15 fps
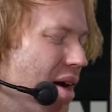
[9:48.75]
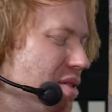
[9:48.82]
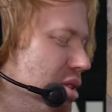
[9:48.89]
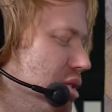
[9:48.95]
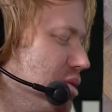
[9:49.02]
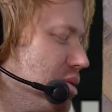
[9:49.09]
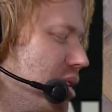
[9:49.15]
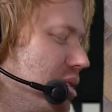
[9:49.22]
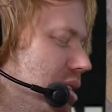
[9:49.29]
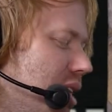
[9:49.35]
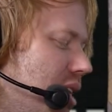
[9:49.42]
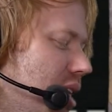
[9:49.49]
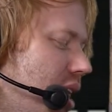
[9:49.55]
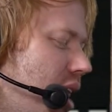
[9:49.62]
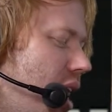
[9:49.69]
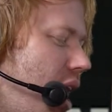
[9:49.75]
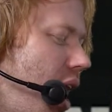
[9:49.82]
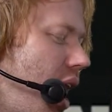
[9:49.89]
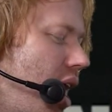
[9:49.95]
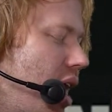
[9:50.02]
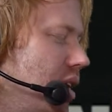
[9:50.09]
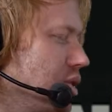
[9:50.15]
Here's what I'd say.
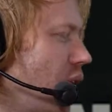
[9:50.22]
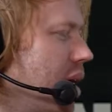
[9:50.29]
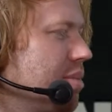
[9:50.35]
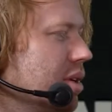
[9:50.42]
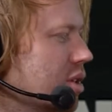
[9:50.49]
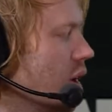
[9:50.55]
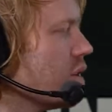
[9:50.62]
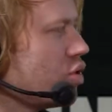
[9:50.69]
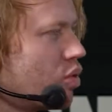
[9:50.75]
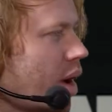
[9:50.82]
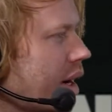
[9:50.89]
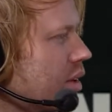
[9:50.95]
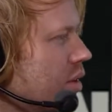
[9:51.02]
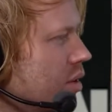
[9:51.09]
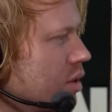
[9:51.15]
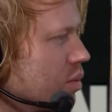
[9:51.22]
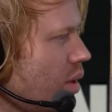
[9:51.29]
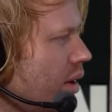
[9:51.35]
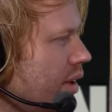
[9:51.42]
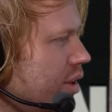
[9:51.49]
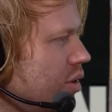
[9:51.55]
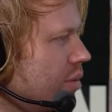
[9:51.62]
So I'm a director as
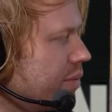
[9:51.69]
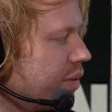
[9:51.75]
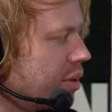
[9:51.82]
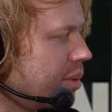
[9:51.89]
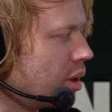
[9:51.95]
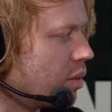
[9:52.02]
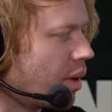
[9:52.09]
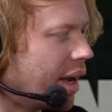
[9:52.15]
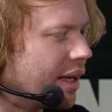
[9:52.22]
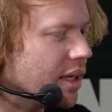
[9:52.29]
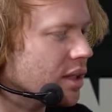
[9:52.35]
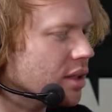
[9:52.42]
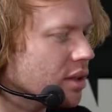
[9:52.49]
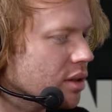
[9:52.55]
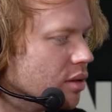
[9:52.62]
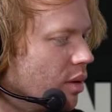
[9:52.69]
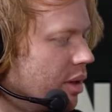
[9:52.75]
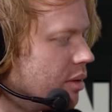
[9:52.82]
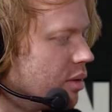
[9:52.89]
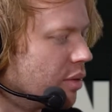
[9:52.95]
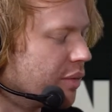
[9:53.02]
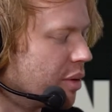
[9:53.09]
well. I do a fair bit of writing, too. I
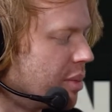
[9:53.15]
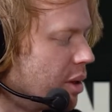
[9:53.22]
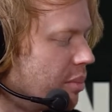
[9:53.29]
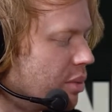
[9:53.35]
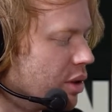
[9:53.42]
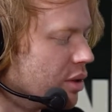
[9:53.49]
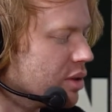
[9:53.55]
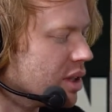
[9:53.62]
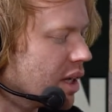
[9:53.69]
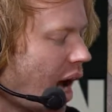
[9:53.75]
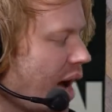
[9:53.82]
do a fair bit of producing.